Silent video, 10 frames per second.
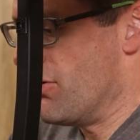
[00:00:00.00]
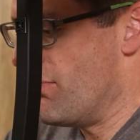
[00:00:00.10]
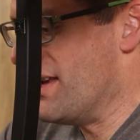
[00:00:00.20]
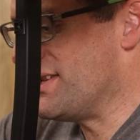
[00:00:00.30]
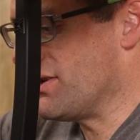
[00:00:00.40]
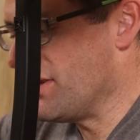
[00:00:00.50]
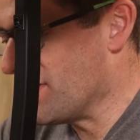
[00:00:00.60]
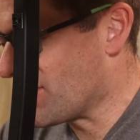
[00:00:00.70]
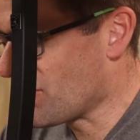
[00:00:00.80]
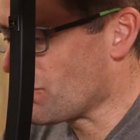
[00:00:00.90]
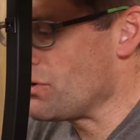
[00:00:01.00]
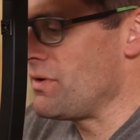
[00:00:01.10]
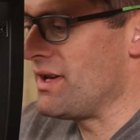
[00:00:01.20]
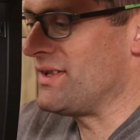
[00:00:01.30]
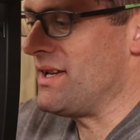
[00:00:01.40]
basically screw
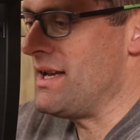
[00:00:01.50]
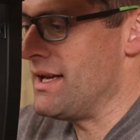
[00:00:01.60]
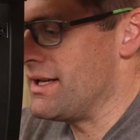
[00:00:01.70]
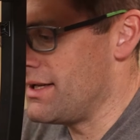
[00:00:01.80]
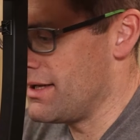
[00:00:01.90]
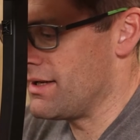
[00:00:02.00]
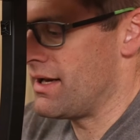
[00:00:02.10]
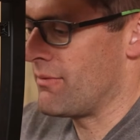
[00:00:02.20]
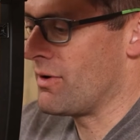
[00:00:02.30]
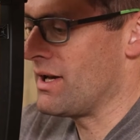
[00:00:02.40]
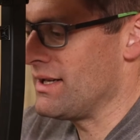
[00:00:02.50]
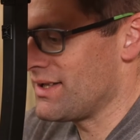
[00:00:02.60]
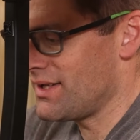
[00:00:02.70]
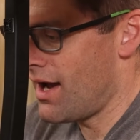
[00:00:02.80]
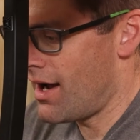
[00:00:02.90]
this in, and we're going to
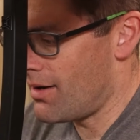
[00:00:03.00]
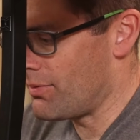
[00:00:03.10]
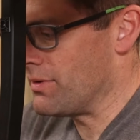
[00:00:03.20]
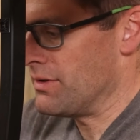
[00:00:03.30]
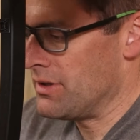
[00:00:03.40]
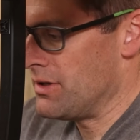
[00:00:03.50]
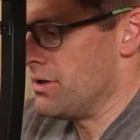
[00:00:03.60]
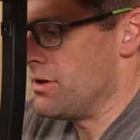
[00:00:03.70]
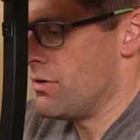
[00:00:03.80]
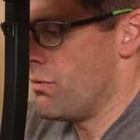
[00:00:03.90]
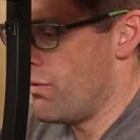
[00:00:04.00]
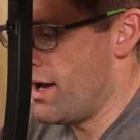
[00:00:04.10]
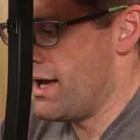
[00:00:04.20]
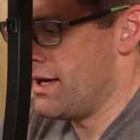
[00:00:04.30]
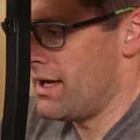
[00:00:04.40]
stop
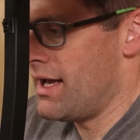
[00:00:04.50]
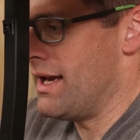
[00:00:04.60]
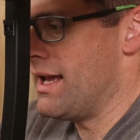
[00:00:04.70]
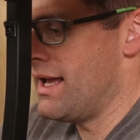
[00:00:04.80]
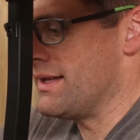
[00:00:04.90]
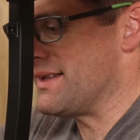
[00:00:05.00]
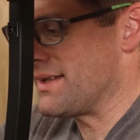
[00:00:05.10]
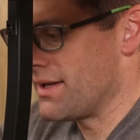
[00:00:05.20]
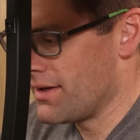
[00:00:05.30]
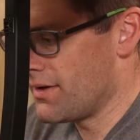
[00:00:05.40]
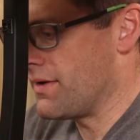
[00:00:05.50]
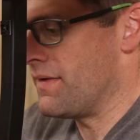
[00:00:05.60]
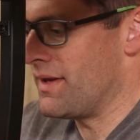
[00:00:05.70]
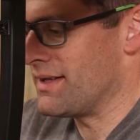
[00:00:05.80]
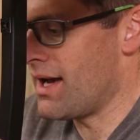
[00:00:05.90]
when it hits
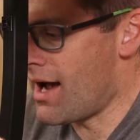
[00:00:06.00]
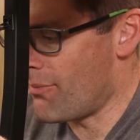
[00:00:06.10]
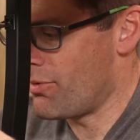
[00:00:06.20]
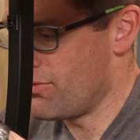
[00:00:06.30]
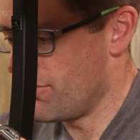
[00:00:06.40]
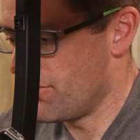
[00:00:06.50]
the top,